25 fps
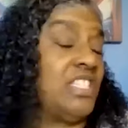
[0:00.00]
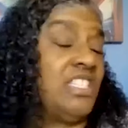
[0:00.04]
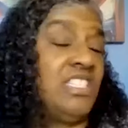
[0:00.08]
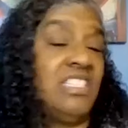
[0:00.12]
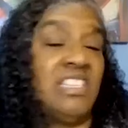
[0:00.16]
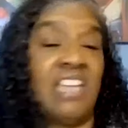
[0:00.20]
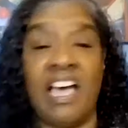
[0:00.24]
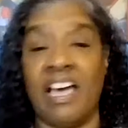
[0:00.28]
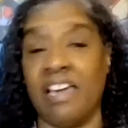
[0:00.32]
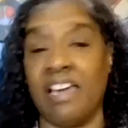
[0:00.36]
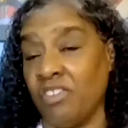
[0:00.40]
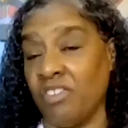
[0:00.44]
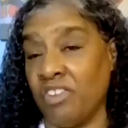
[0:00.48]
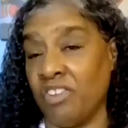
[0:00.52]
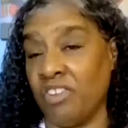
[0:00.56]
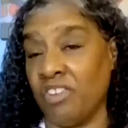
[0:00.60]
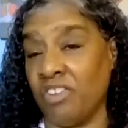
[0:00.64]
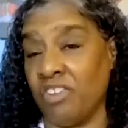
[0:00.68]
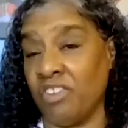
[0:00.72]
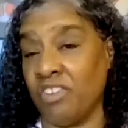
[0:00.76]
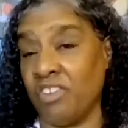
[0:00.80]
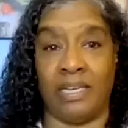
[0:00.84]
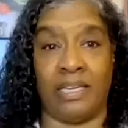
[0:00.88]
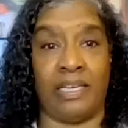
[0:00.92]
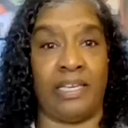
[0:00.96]
was not on
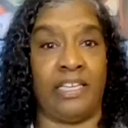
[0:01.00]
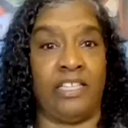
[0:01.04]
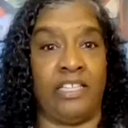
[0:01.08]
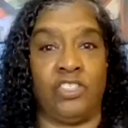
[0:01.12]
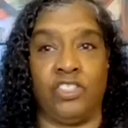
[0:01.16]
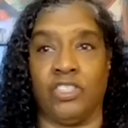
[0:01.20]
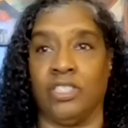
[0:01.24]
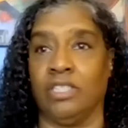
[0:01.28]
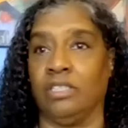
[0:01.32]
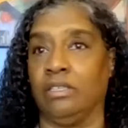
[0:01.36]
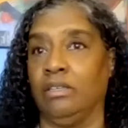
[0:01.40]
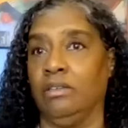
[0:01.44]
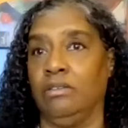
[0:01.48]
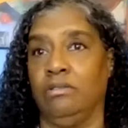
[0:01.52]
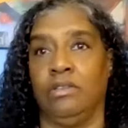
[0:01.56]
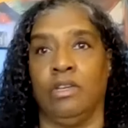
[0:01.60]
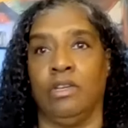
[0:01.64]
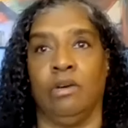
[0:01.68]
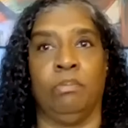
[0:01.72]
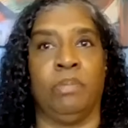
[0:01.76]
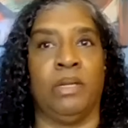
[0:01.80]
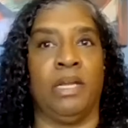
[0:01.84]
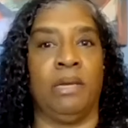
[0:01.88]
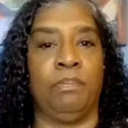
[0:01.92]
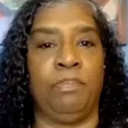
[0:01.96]
any kind of medication,
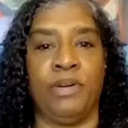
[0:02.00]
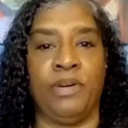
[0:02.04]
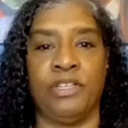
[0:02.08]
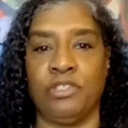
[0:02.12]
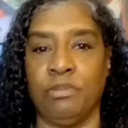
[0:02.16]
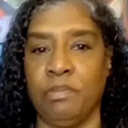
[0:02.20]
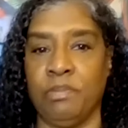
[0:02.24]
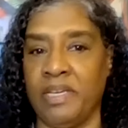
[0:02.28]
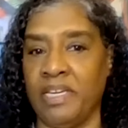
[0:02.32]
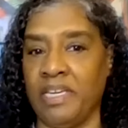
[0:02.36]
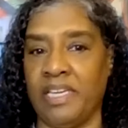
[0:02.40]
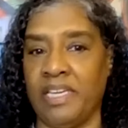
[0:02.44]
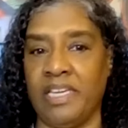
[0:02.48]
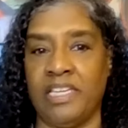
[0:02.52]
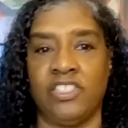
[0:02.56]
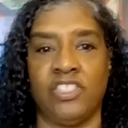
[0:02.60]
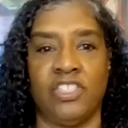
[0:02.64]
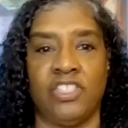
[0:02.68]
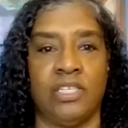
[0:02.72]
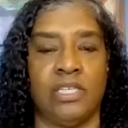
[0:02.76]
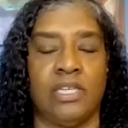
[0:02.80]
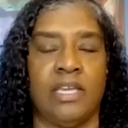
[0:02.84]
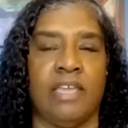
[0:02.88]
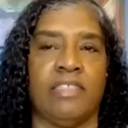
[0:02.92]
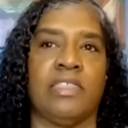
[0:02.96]
no blood pressure
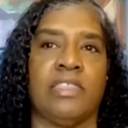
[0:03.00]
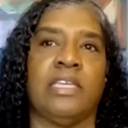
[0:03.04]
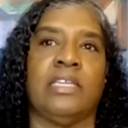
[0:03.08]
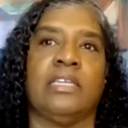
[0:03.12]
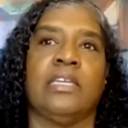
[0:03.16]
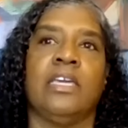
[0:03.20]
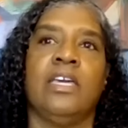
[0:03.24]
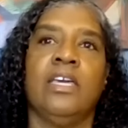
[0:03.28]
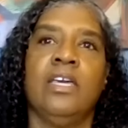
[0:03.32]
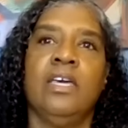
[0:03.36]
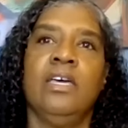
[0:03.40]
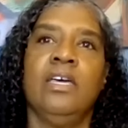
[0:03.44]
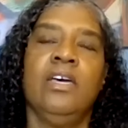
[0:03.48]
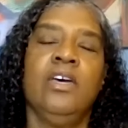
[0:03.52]
medication, nothing.